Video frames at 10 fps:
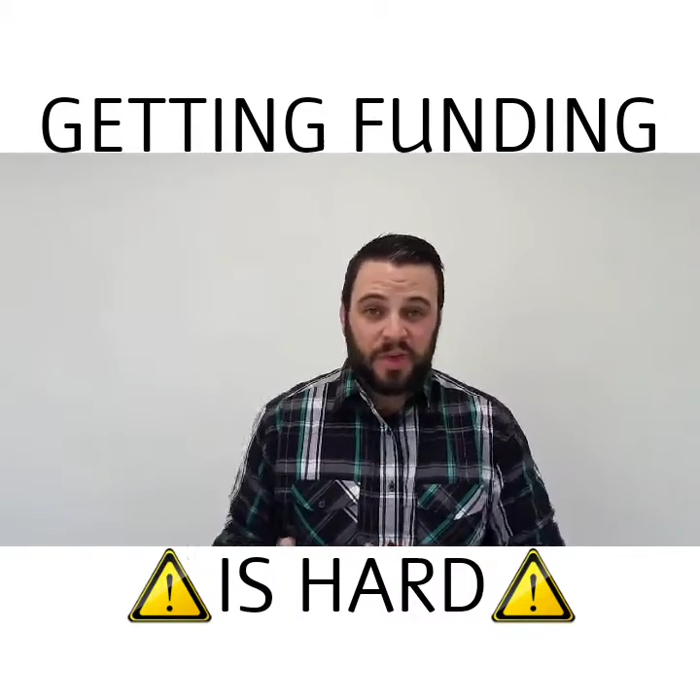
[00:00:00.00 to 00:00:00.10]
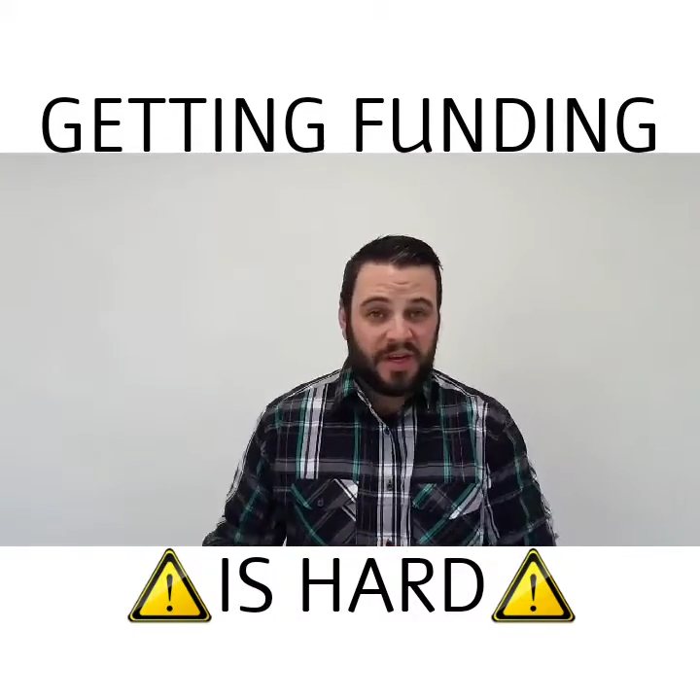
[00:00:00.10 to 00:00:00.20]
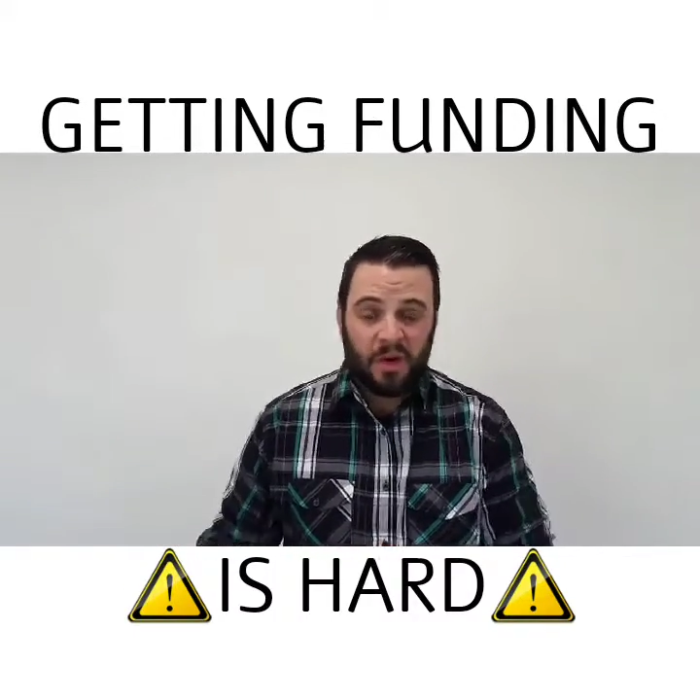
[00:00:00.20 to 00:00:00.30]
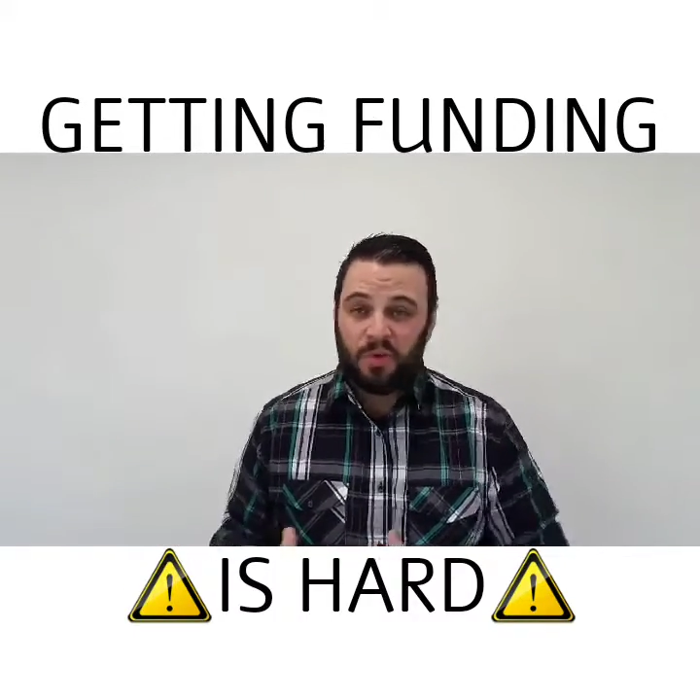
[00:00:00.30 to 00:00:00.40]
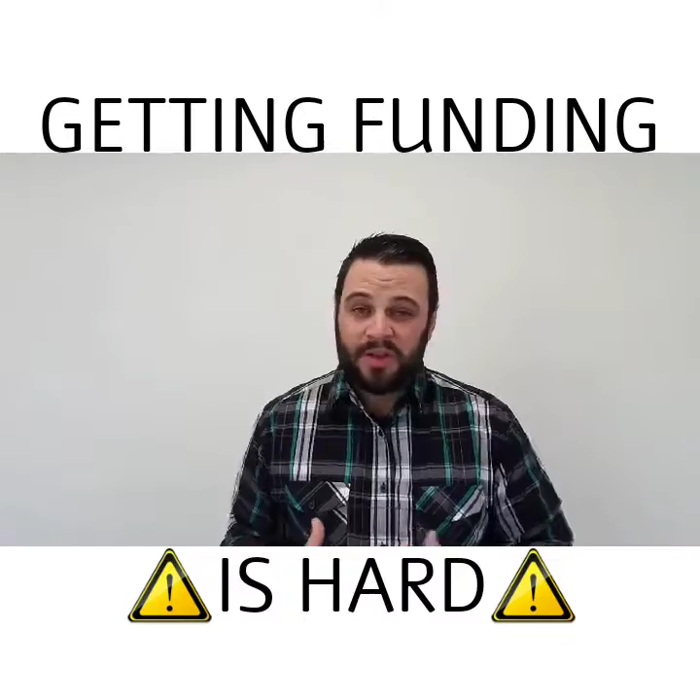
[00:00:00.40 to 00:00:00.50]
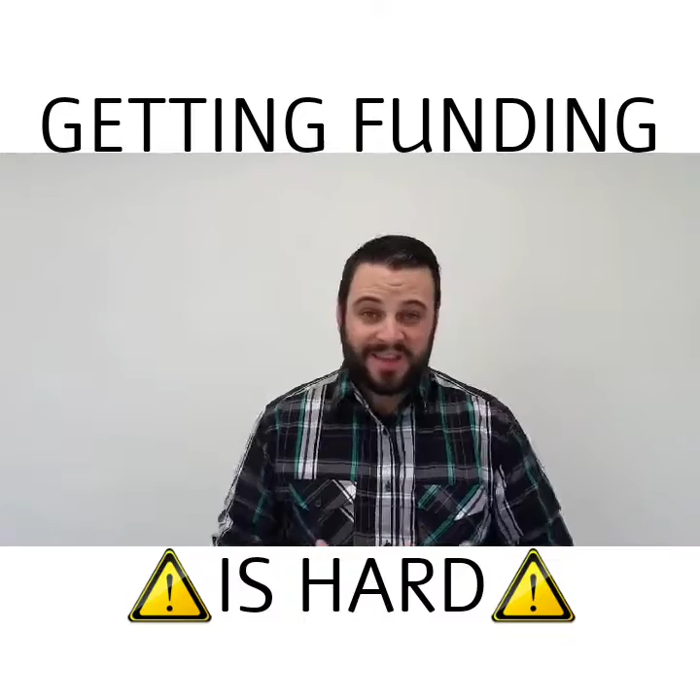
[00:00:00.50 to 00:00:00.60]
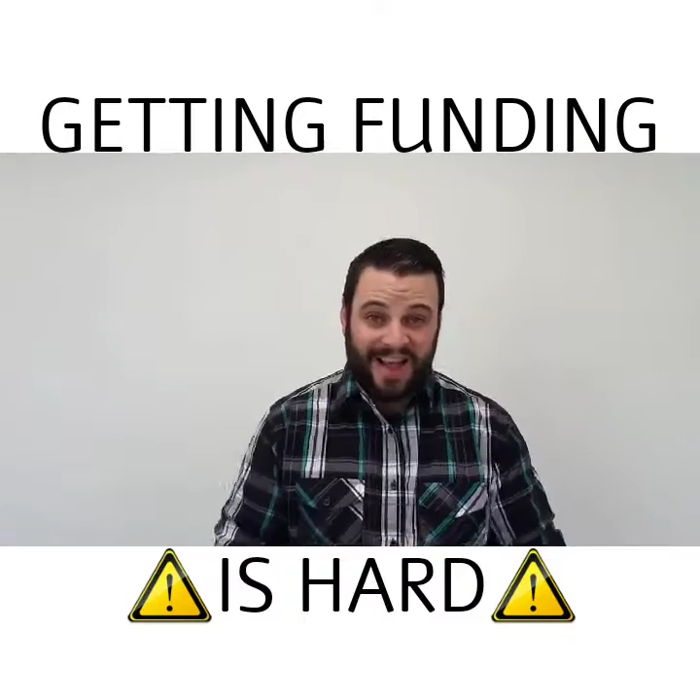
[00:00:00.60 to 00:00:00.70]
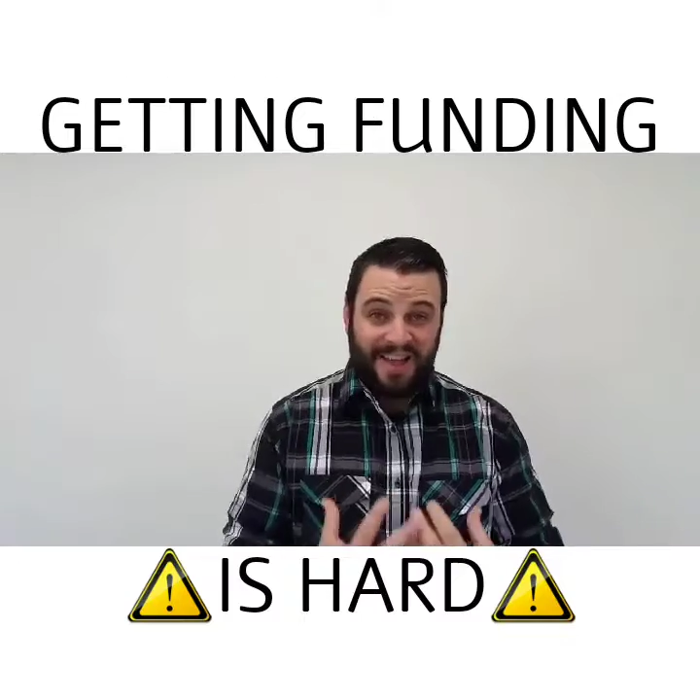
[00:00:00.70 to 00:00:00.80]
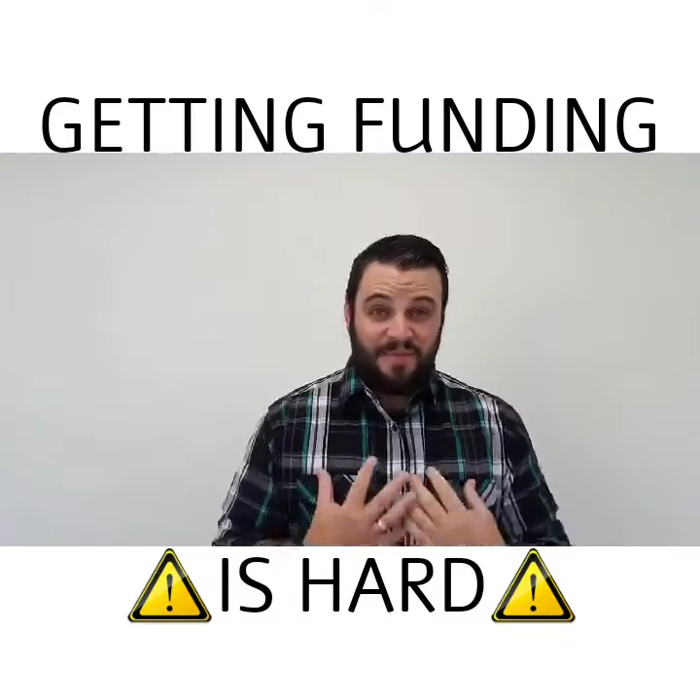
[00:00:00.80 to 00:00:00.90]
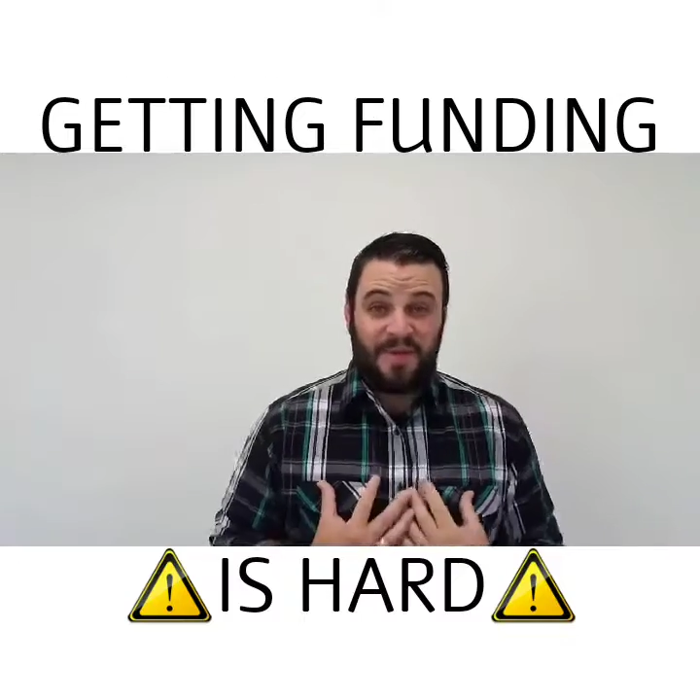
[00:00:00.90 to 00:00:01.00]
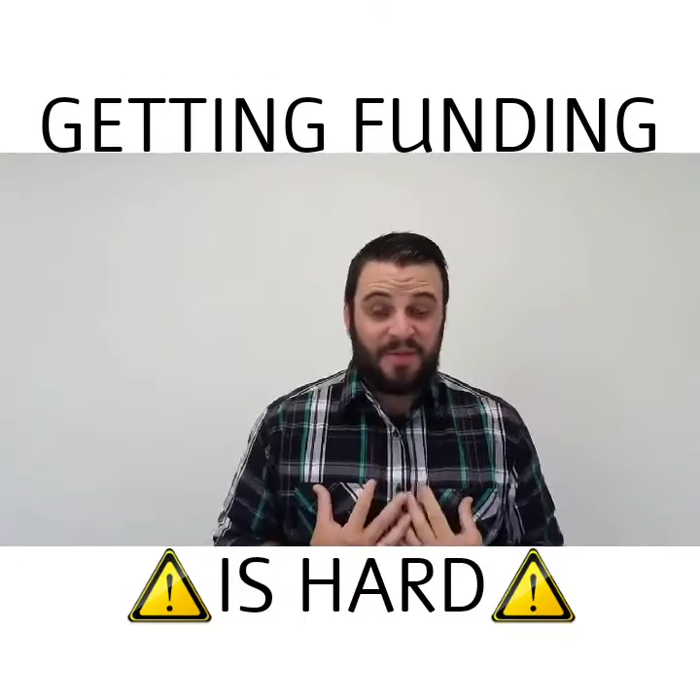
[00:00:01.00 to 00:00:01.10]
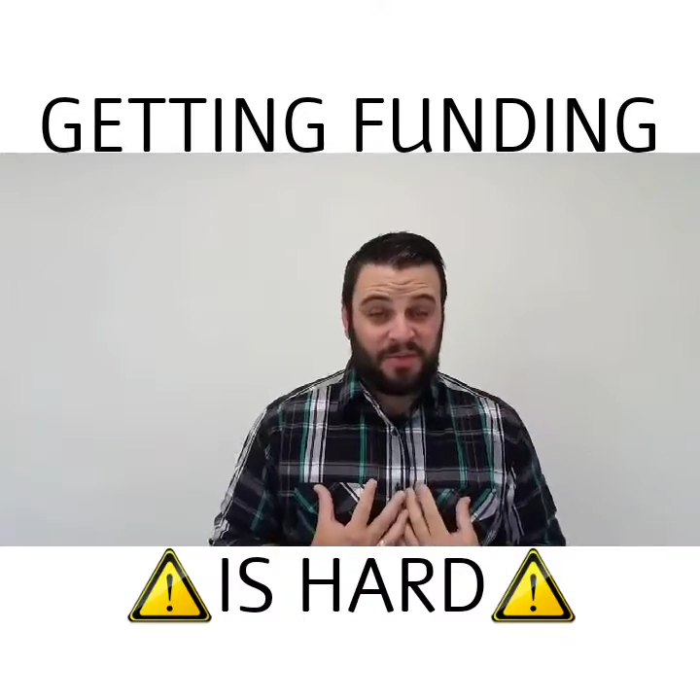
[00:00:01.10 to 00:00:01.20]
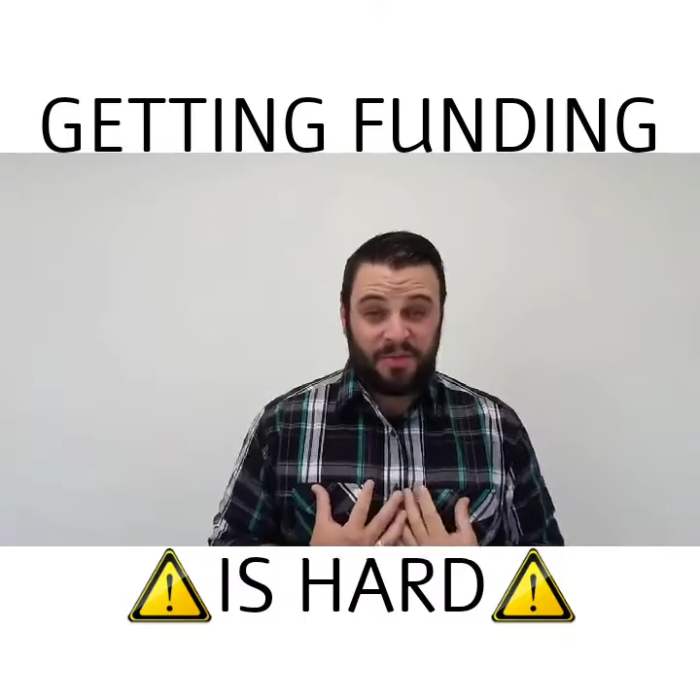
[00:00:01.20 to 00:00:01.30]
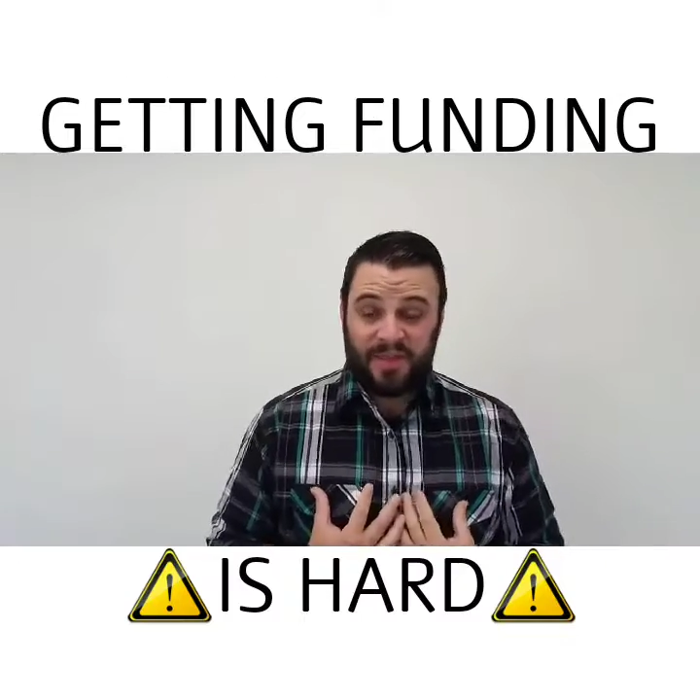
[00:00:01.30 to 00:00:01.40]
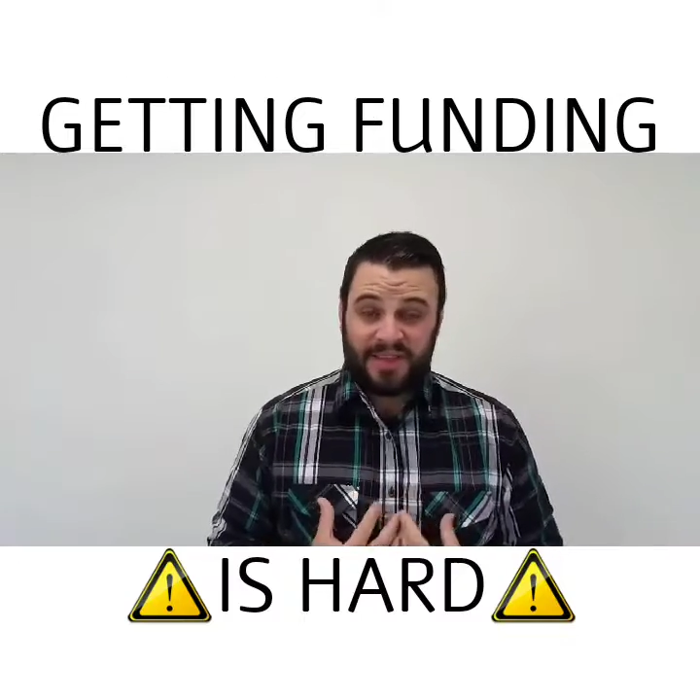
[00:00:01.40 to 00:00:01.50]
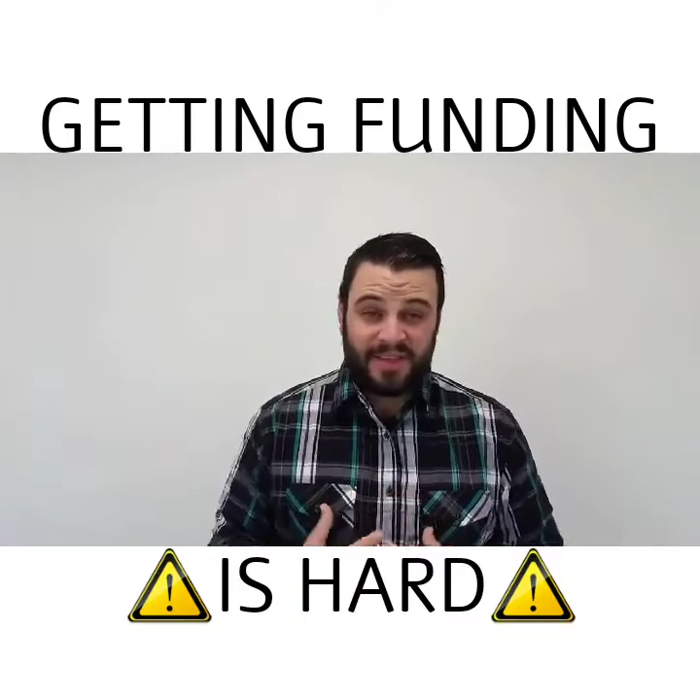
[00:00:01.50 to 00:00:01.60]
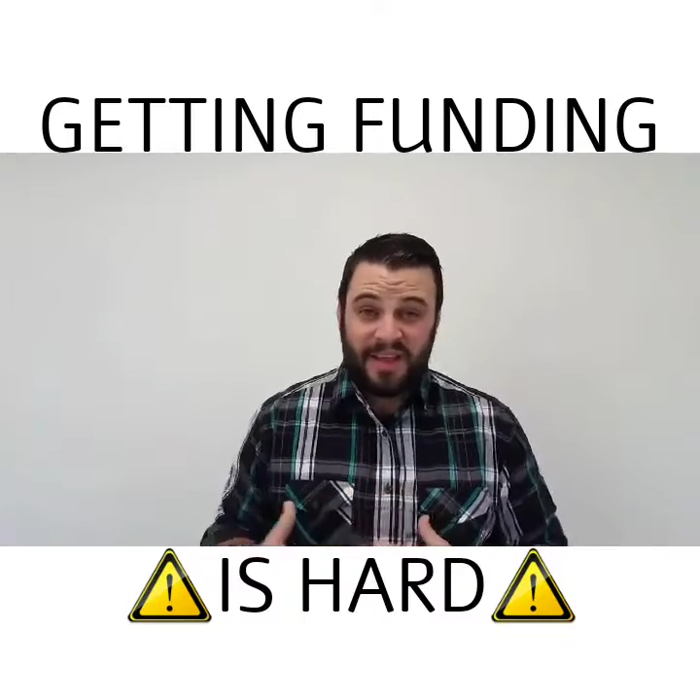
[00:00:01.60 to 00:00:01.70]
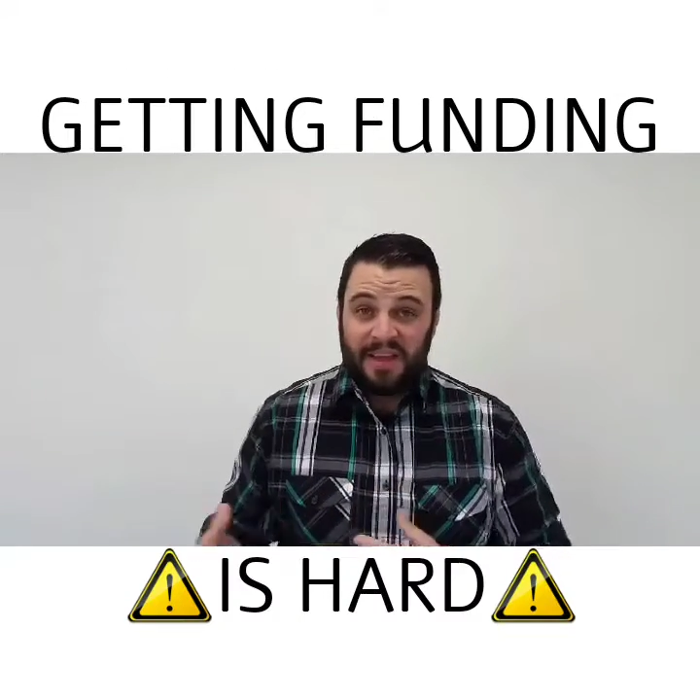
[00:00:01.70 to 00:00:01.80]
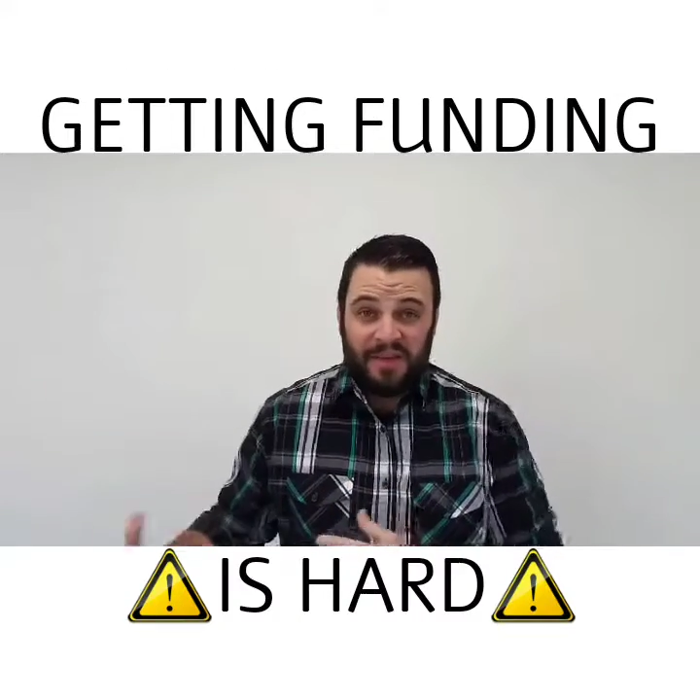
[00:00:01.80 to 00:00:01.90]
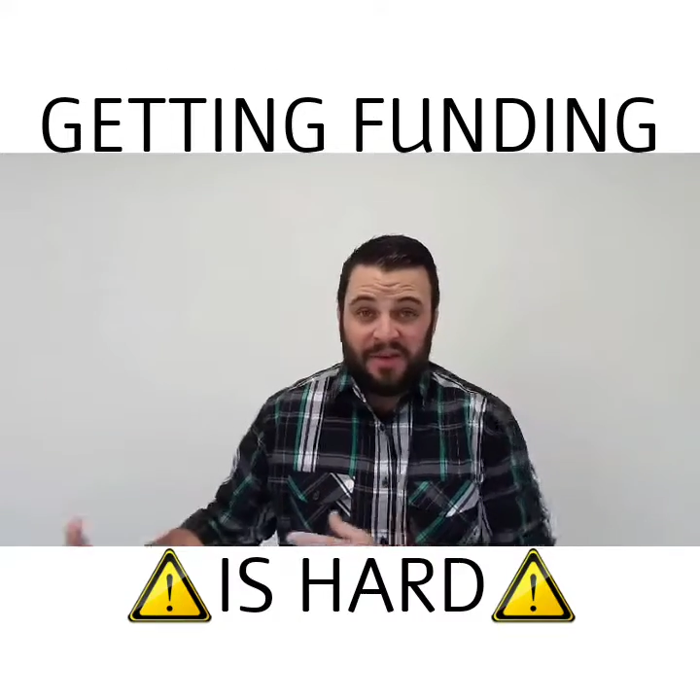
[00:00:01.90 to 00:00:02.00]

We know this. I've been through this.